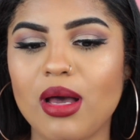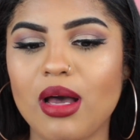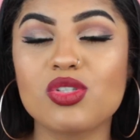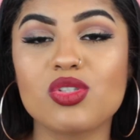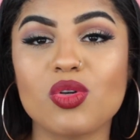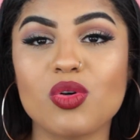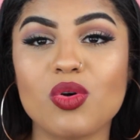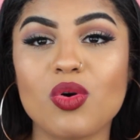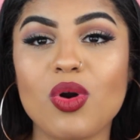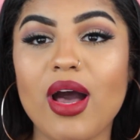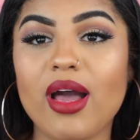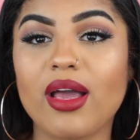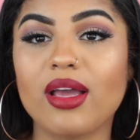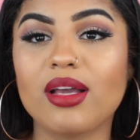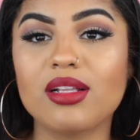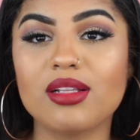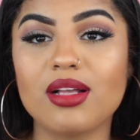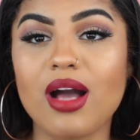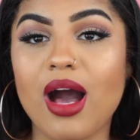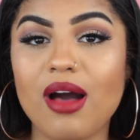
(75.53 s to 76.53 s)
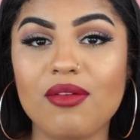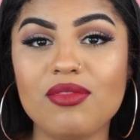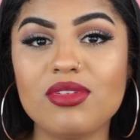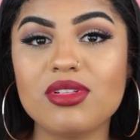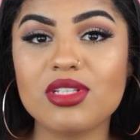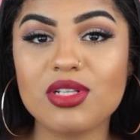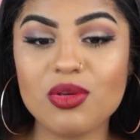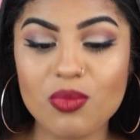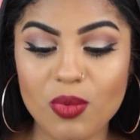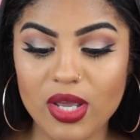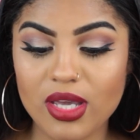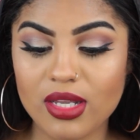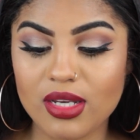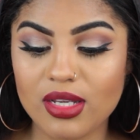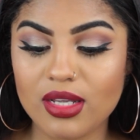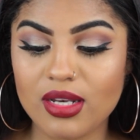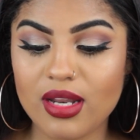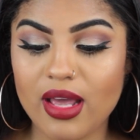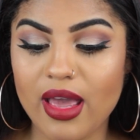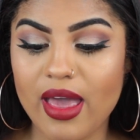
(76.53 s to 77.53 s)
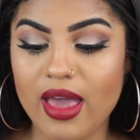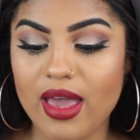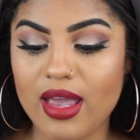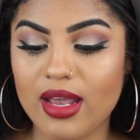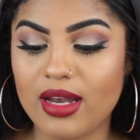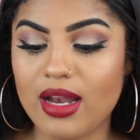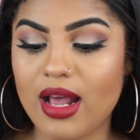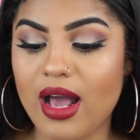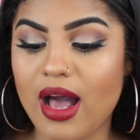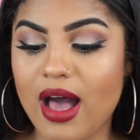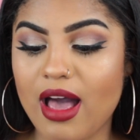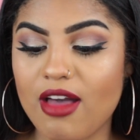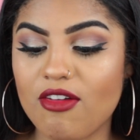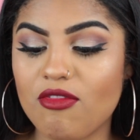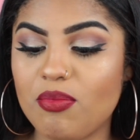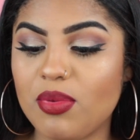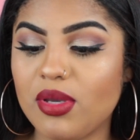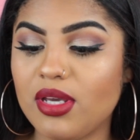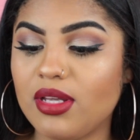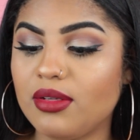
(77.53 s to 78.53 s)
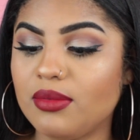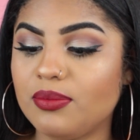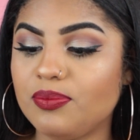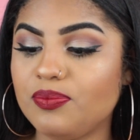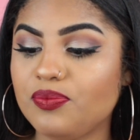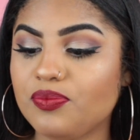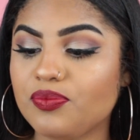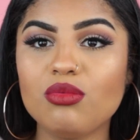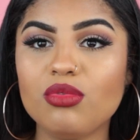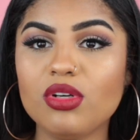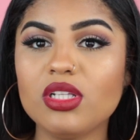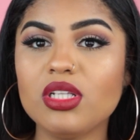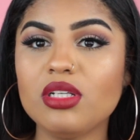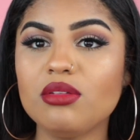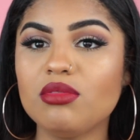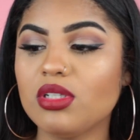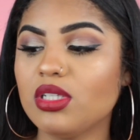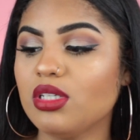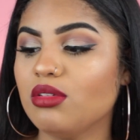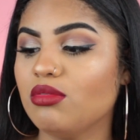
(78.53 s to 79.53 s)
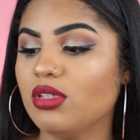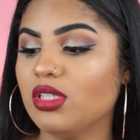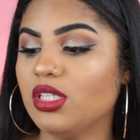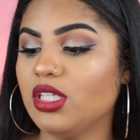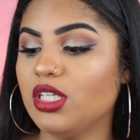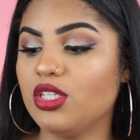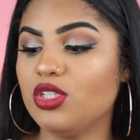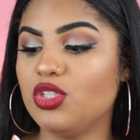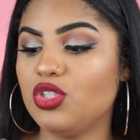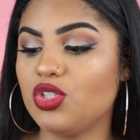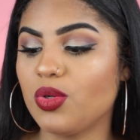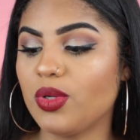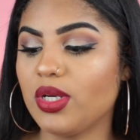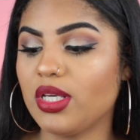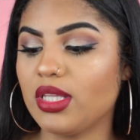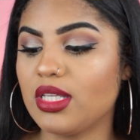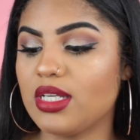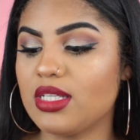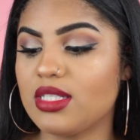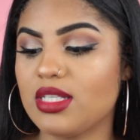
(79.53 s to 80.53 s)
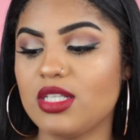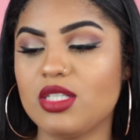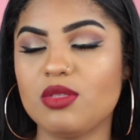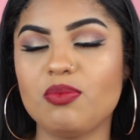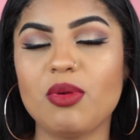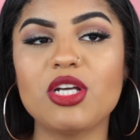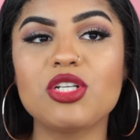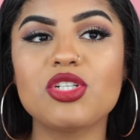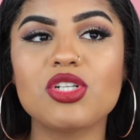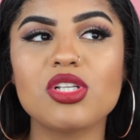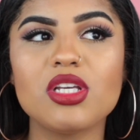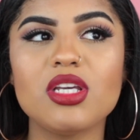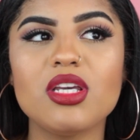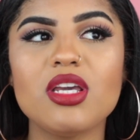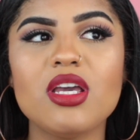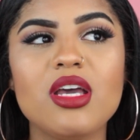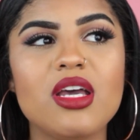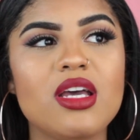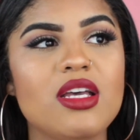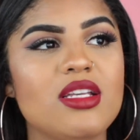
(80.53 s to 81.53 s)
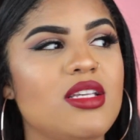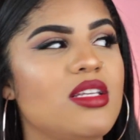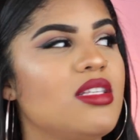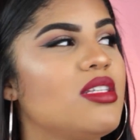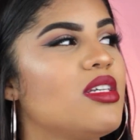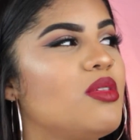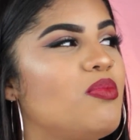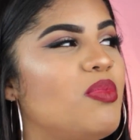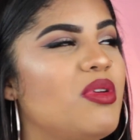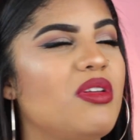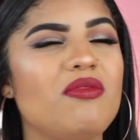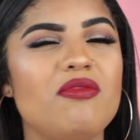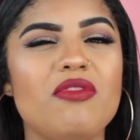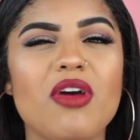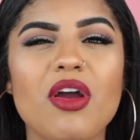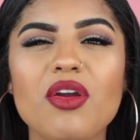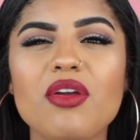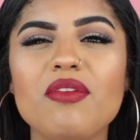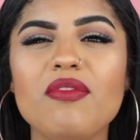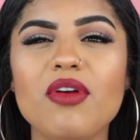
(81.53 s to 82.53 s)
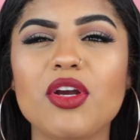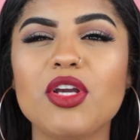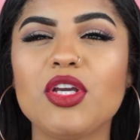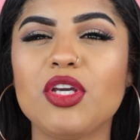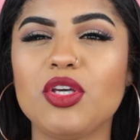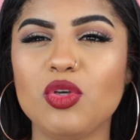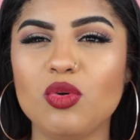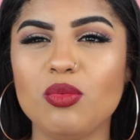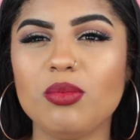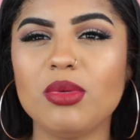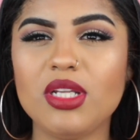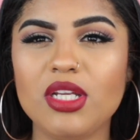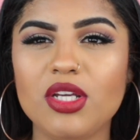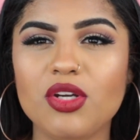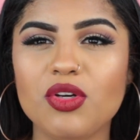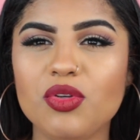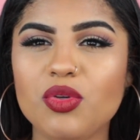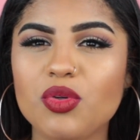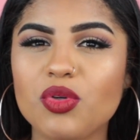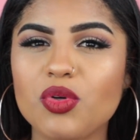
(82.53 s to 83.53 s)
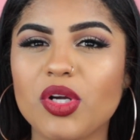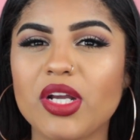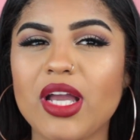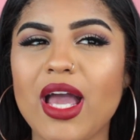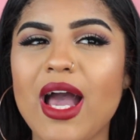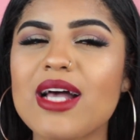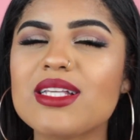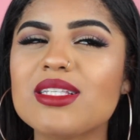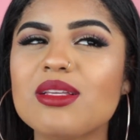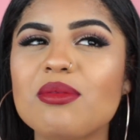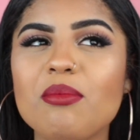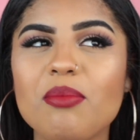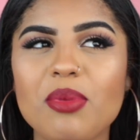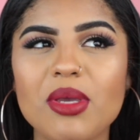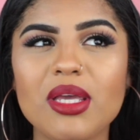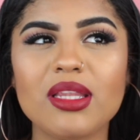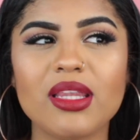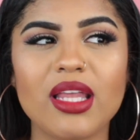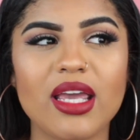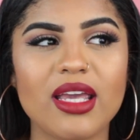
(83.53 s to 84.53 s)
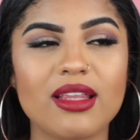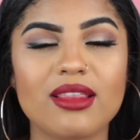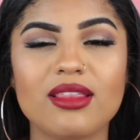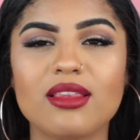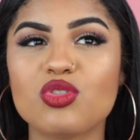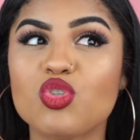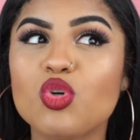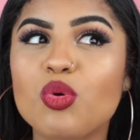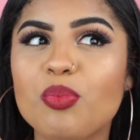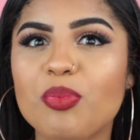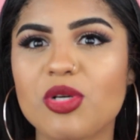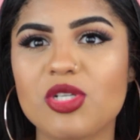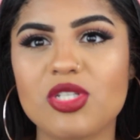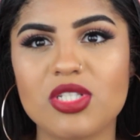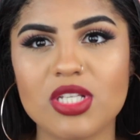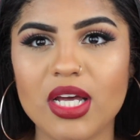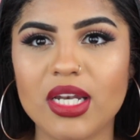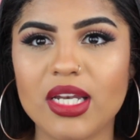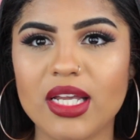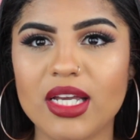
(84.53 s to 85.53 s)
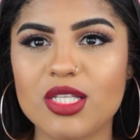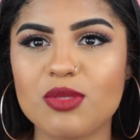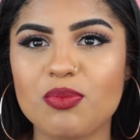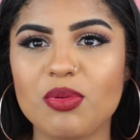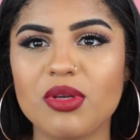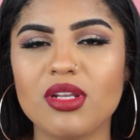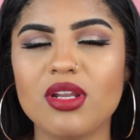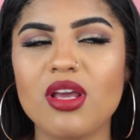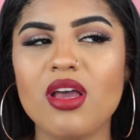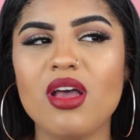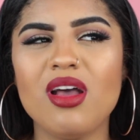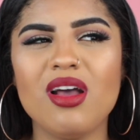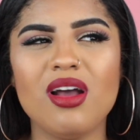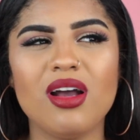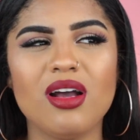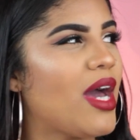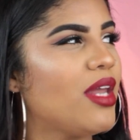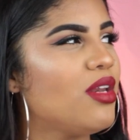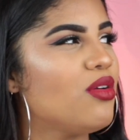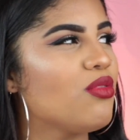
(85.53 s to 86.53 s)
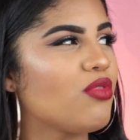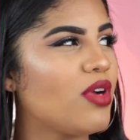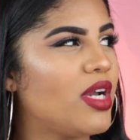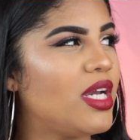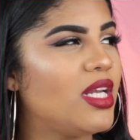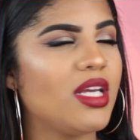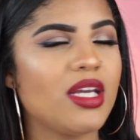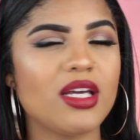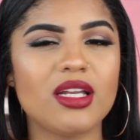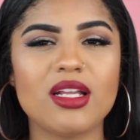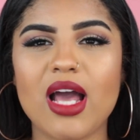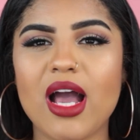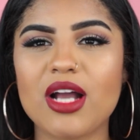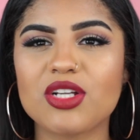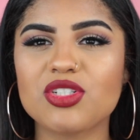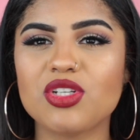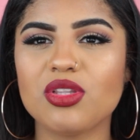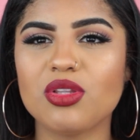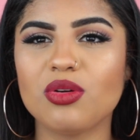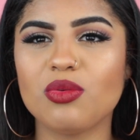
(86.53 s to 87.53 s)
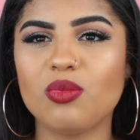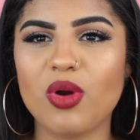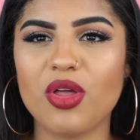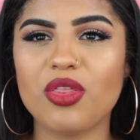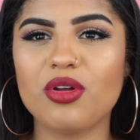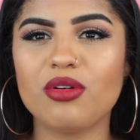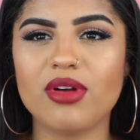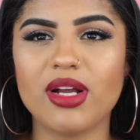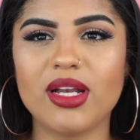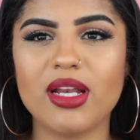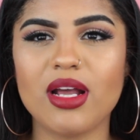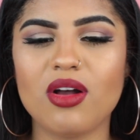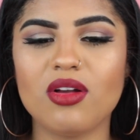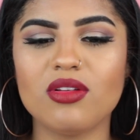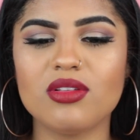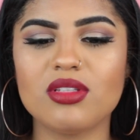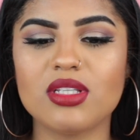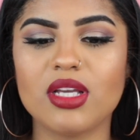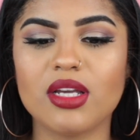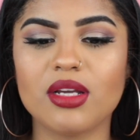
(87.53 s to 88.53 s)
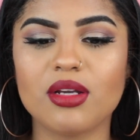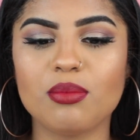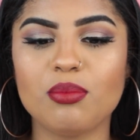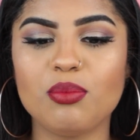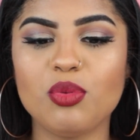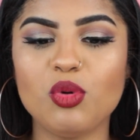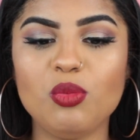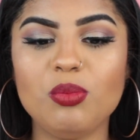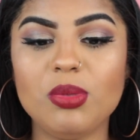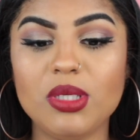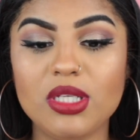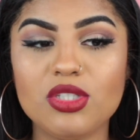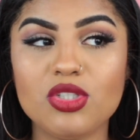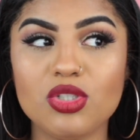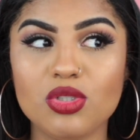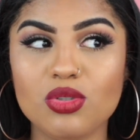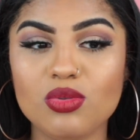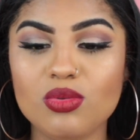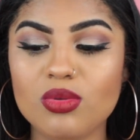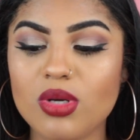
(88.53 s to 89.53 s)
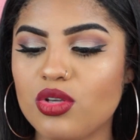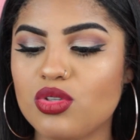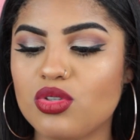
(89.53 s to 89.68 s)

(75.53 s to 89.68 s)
So I obviously waited, and I've been really enjoying this, especially since it's been very humid here in New York. It hasn't been like super sunny. It's been kind of raining, and actually the weather right now is like poopy too.